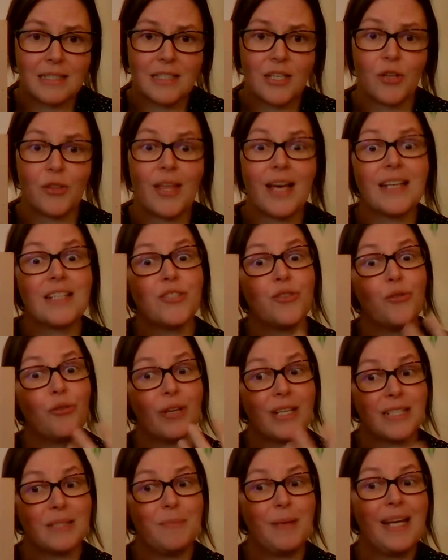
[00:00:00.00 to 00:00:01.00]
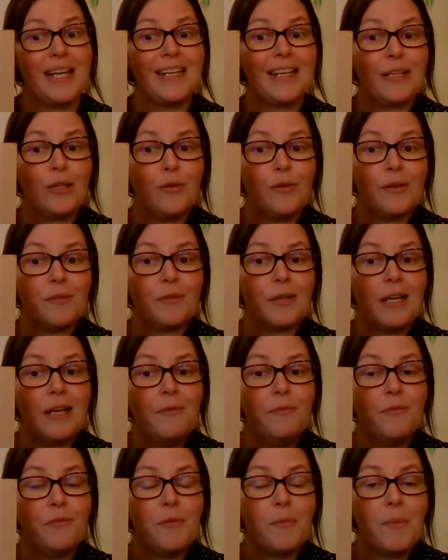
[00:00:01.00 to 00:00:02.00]
So that's your explaining. You give an
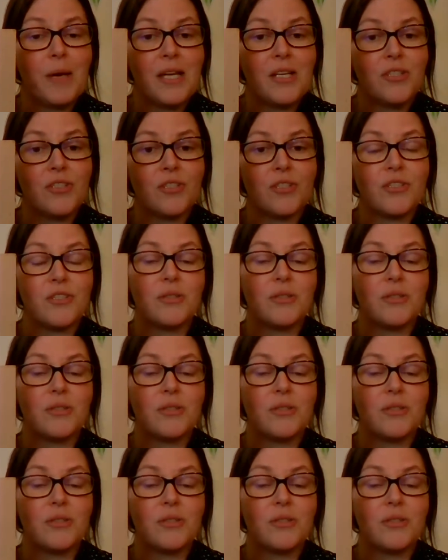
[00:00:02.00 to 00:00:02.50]
information